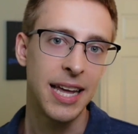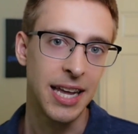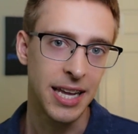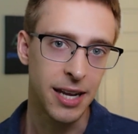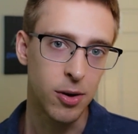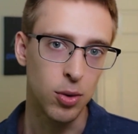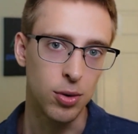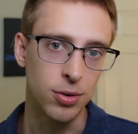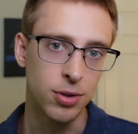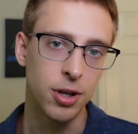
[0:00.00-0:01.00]

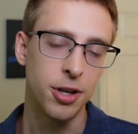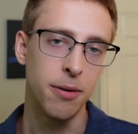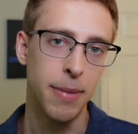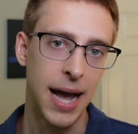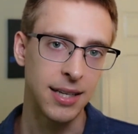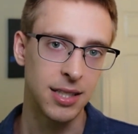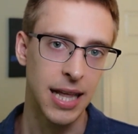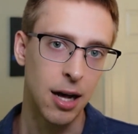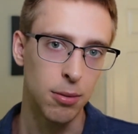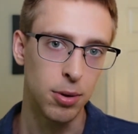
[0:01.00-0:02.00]
equals your max
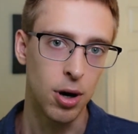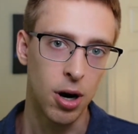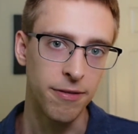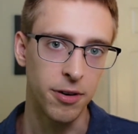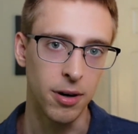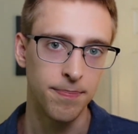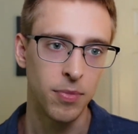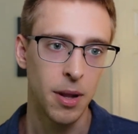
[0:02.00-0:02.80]
allowable offer.